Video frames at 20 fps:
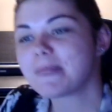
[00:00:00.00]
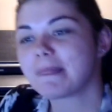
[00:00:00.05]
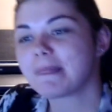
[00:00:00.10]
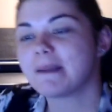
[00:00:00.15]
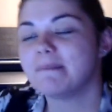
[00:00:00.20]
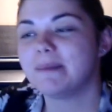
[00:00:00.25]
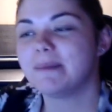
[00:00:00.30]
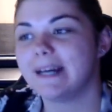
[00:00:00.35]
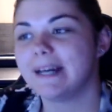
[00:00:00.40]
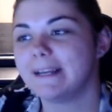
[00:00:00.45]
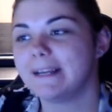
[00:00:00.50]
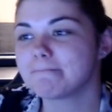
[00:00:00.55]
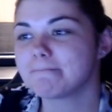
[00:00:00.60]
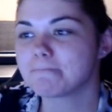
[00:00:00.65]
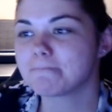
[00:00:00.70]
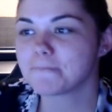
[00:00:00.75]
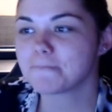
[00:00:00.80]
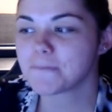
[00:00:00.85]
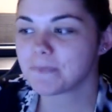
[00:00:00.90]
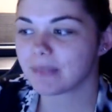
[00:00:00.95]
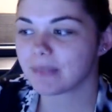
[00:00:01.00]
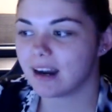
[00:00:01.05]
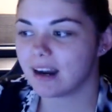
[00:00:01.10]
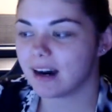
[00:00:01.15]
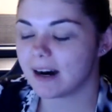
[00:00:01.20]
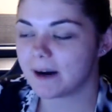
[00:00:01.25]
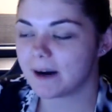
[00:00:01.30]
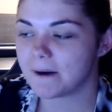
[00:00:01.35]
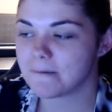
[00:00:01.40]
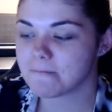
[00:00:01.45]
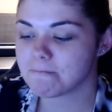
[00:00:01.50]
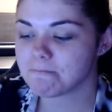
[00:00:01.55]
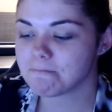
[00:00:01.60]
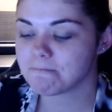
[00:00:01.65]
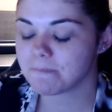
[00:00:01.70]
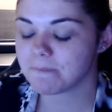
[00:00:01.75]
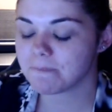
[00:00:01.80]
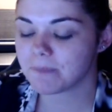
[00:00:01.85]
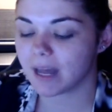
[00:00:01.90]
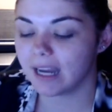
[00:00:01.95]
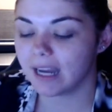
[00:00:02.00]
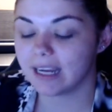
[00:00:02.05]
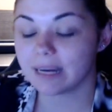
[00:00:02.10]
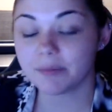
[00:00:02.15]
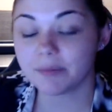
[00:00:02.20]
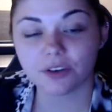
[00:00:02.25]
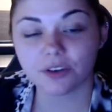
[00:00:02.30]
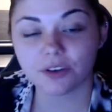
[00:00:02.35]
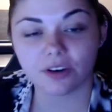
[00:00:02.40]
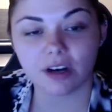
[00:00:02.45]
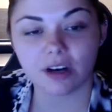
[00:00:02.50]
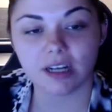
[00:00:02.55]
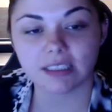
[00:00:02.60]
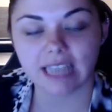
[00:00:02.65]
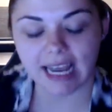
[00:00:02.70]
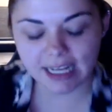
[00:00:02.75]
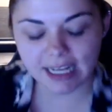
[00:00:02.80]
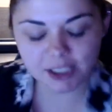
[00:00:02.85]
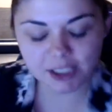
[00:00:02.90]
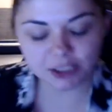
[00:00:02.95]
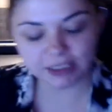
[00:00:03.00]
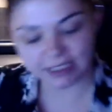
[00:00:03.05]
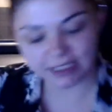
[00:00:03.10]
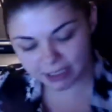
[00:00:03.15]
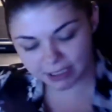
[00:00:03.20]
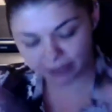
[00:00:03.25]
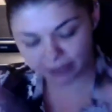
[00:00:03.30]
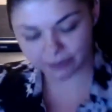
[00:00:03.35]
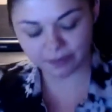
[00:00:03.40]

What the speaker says: But um, I came across, actually,